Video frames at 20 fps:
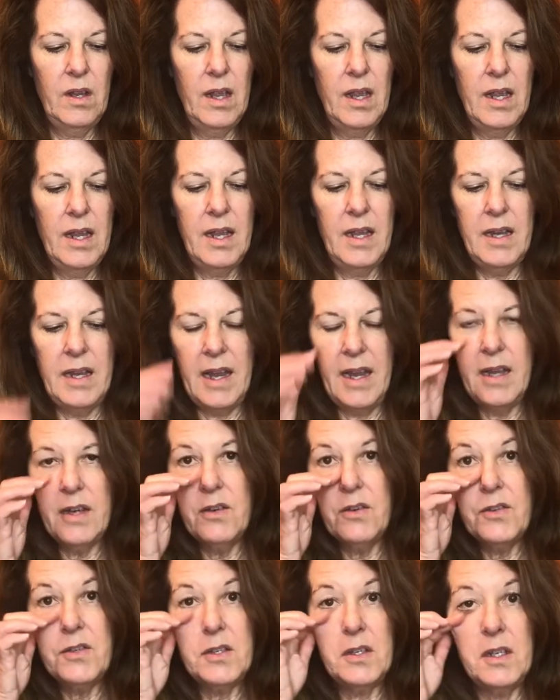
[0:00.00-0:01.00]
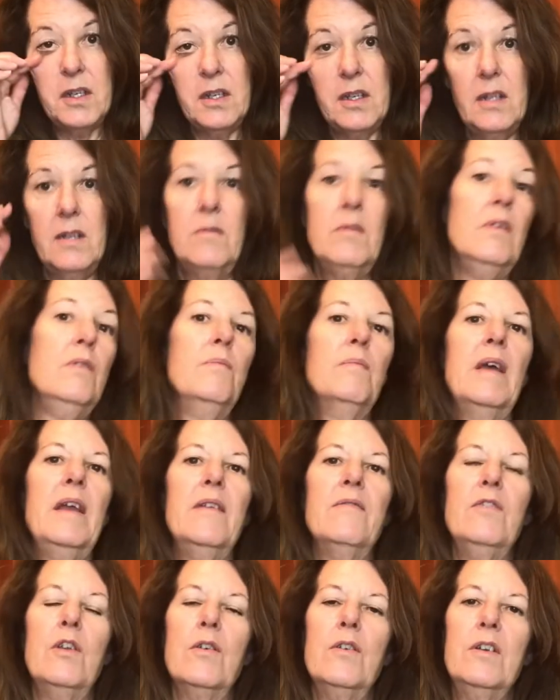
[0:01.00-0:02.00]
In Anderson, you may
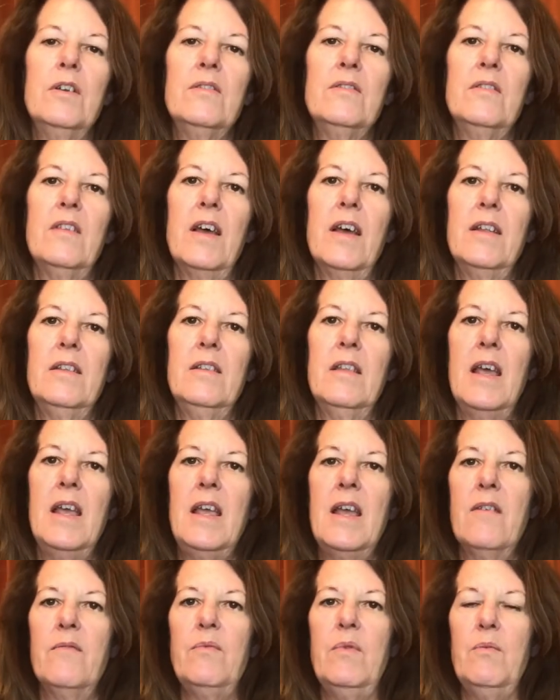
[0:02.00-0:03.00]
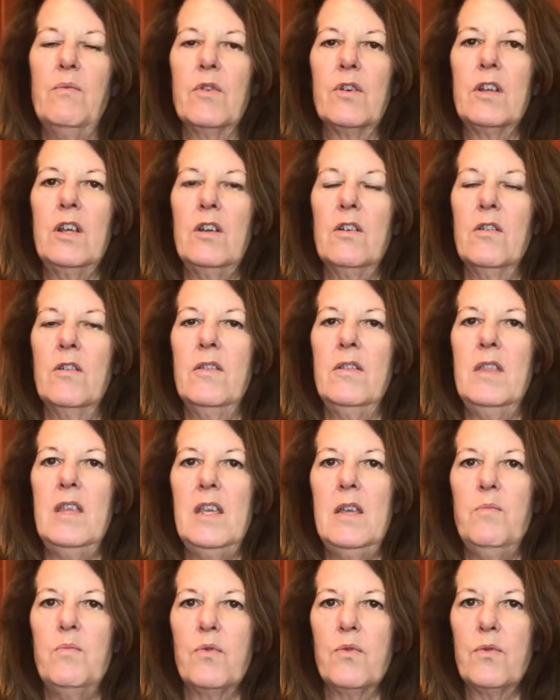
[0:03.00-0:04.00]
have noticed that they have been working on
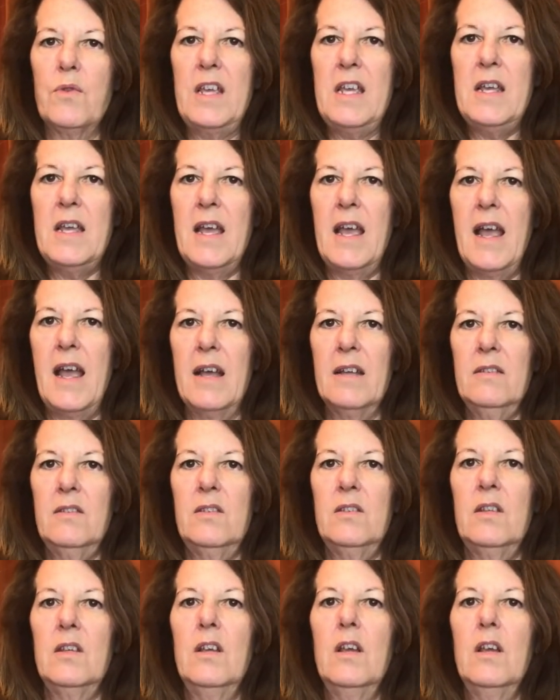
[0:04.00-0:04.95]
the precast